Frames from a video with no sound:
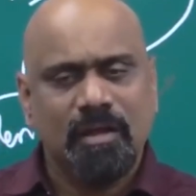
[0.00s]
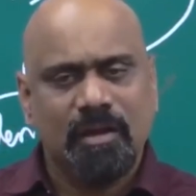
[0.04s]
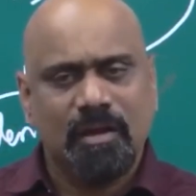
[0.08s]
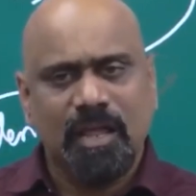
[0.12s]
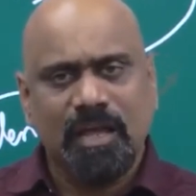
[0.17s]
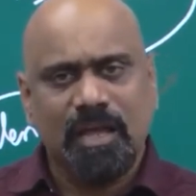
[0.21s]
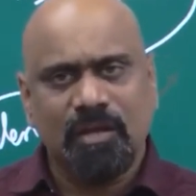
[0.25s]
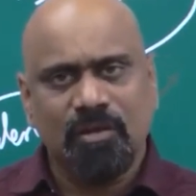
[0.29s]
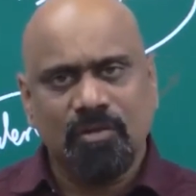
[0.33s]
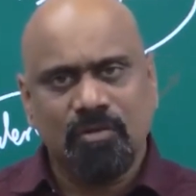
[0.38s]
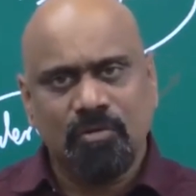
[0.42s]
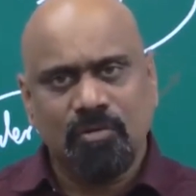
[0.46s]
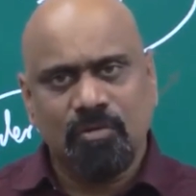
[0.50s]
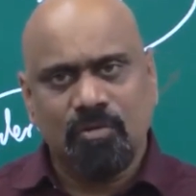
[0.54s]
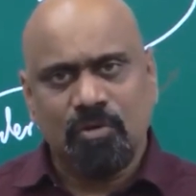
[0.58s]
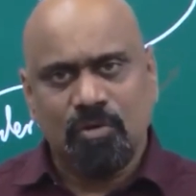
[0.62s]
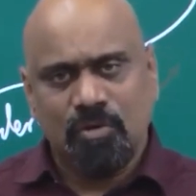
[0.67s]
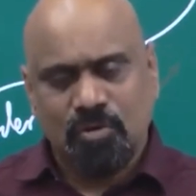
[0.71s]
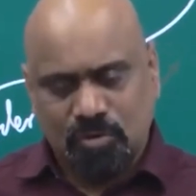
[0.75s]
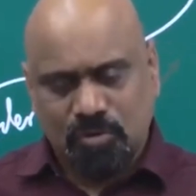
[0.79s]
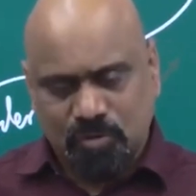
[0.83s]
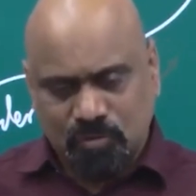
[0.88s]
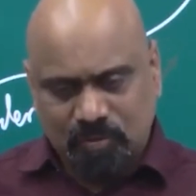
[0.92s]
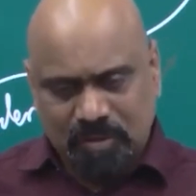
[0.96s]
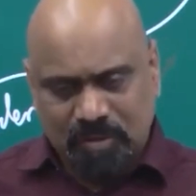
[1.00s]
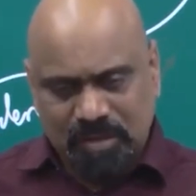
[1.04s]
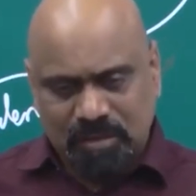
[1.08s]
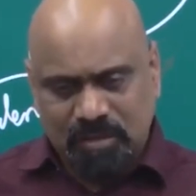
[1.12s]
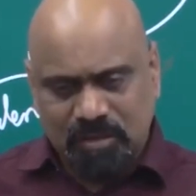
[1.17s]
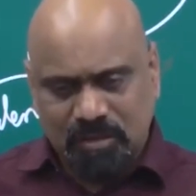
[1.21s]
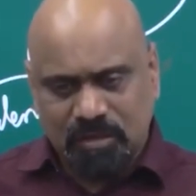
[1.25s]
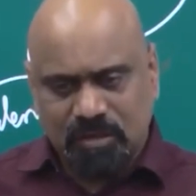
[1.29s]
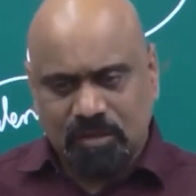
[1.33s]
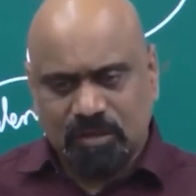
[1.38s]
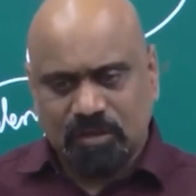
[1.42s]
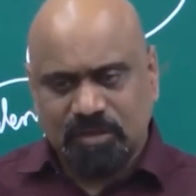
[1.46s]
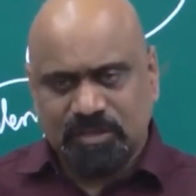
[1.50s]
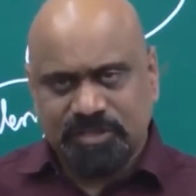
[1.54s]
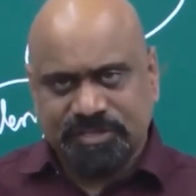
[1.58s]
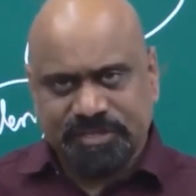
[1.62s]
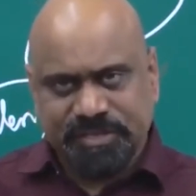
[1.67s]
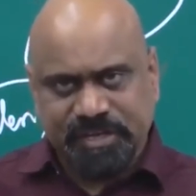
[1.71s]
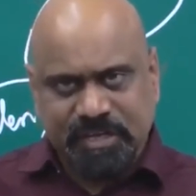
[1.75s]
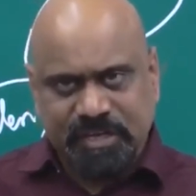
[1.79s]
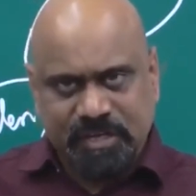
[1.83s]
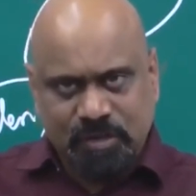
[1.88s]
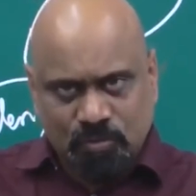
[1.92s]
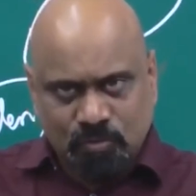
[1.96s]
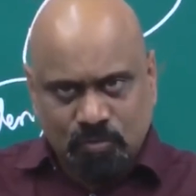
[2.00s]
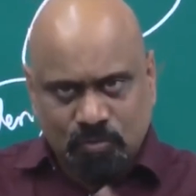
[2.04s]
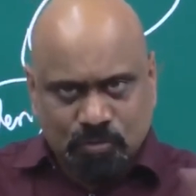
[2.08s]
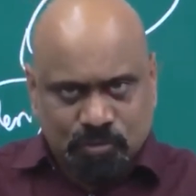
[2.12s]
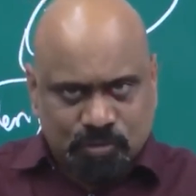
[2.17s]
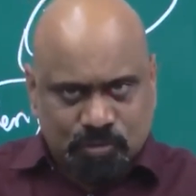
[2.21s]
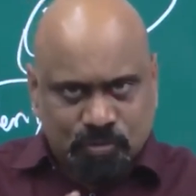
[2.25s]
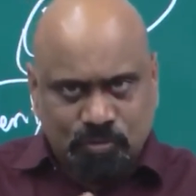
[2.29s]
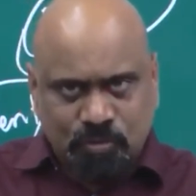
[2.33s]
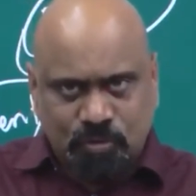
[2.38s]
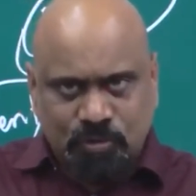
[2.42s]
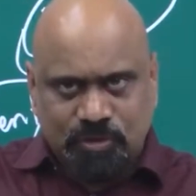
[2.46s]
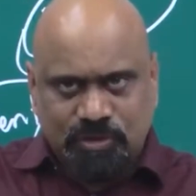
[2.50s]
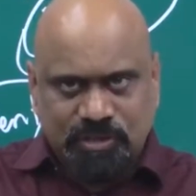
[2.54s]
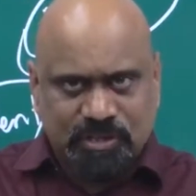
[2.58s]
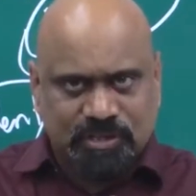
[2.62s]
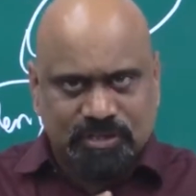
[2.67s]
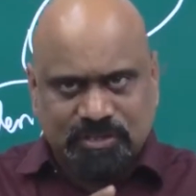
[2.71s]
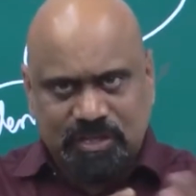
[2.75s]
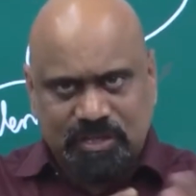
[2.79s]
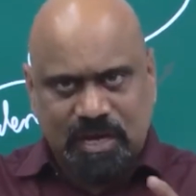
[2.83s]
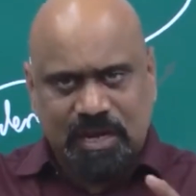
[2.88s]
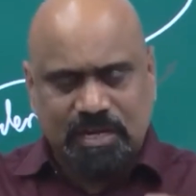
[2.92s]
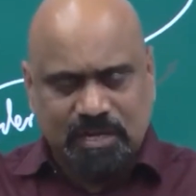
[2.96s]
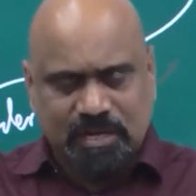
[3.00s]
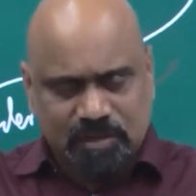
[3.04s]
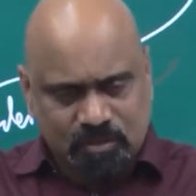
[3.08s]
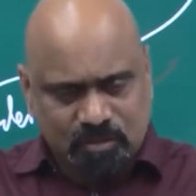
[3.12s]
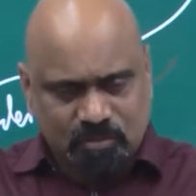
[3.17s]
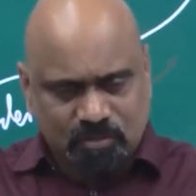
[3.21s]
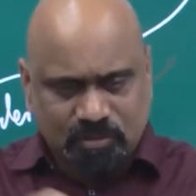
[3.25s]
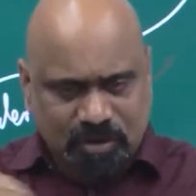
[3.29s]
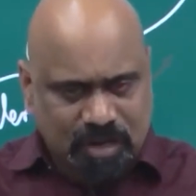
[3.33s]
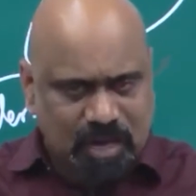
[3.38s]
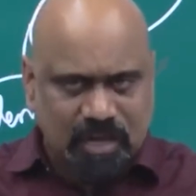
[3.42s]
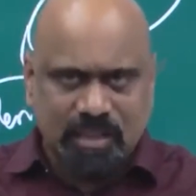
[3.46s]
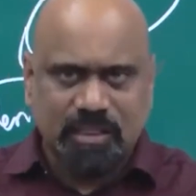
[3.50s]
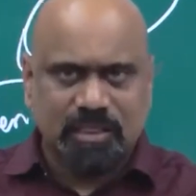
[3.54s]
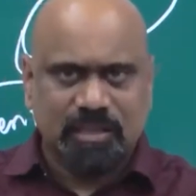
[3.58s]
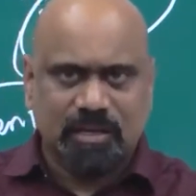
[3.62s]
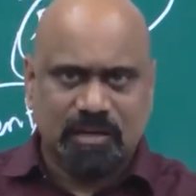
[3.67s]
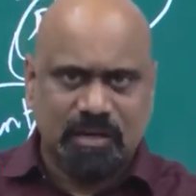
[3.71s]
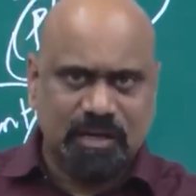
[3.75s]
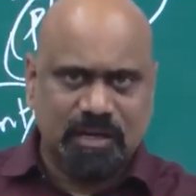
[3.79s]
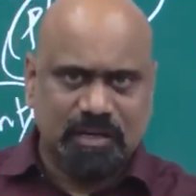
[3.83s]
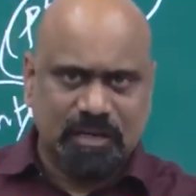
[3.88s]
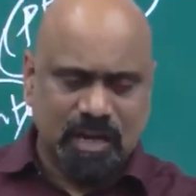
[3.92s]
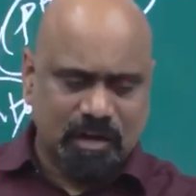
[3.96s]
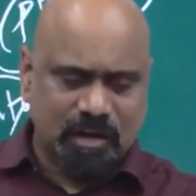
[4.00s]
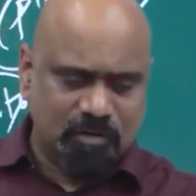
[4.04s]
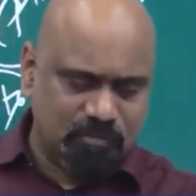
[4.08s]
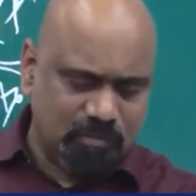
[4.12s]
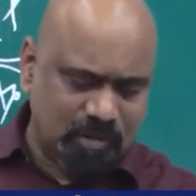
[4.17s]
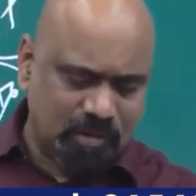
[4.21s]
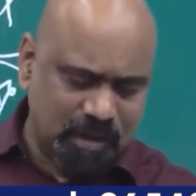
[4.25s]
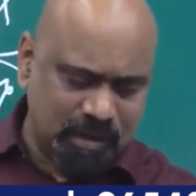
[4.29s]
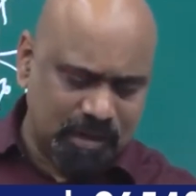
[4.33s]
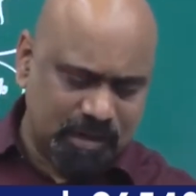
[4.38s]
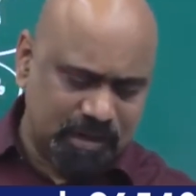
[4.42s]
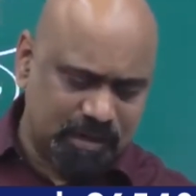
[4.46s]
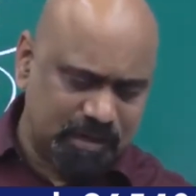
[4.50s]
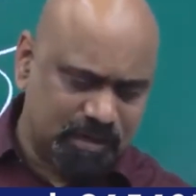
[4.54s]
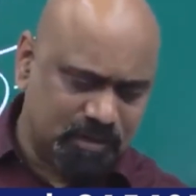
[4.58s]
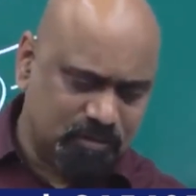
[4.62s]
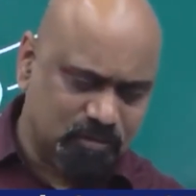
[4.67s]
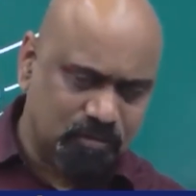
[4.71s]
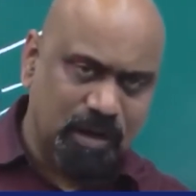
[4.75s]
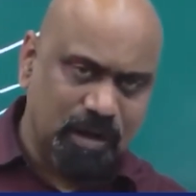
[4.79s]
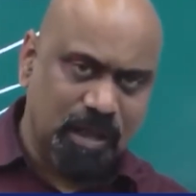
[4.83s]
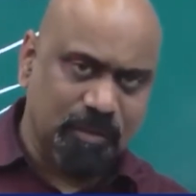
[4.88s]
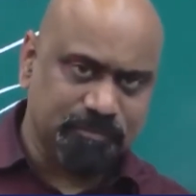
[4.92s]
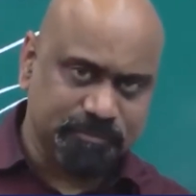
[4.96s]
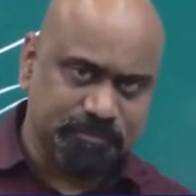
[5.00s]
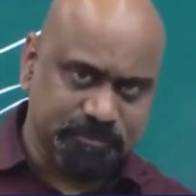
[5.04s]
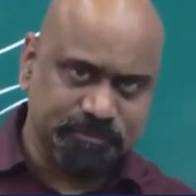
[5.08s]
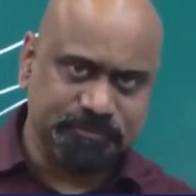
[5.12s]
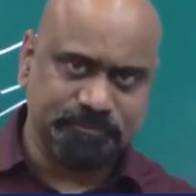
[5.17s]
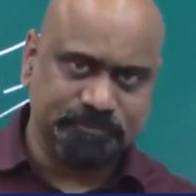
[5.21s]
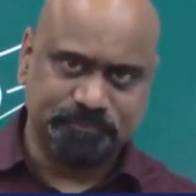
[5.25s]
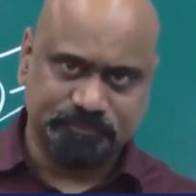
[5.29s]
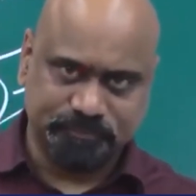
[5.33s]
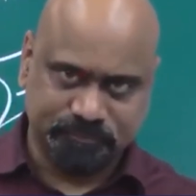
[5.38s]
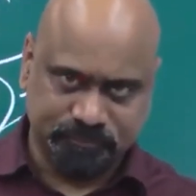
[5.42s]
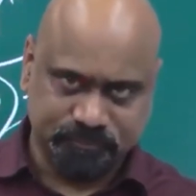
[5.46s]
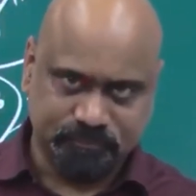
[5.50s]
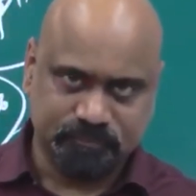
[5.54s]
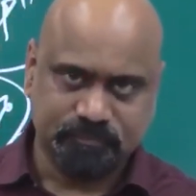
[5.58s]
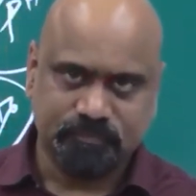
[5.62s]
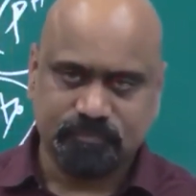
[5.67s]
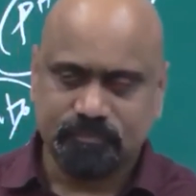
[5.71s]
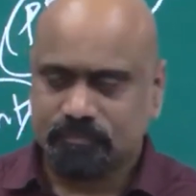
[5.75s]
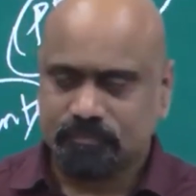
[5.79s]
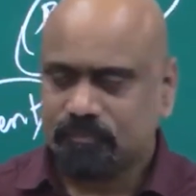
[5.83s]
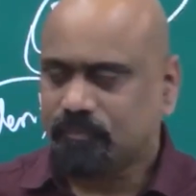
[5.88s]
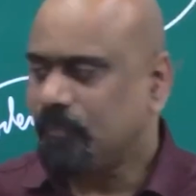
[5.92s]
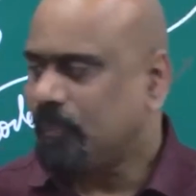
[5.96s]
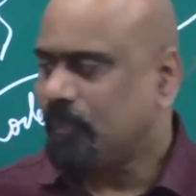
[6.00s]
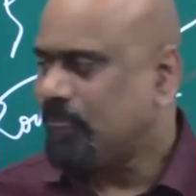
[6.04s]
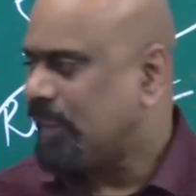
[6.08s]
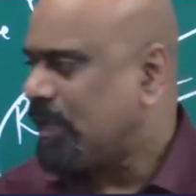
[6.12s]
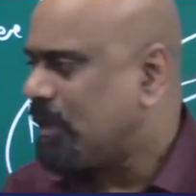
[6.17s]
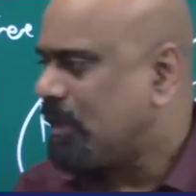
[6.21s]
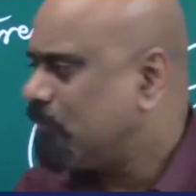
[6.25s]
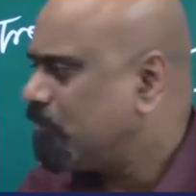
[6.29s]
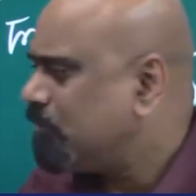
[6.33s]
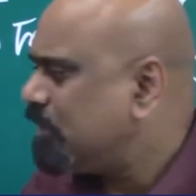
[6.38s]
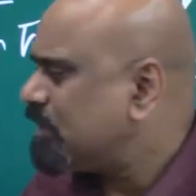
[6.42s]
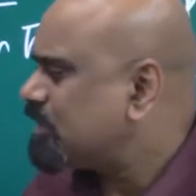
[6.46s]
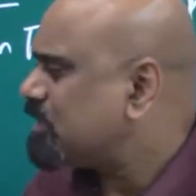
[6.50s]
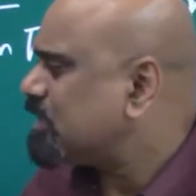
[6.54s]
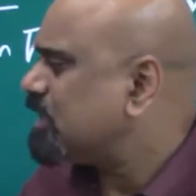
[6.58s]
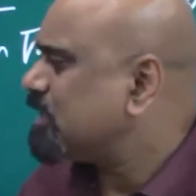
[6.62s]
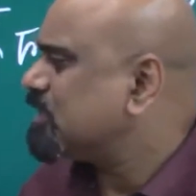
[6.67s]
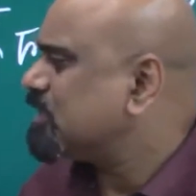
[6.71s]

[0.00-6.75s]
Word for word: Like you know, when the tree roots goes inside, it will weaken the entire wall and it collapses. Best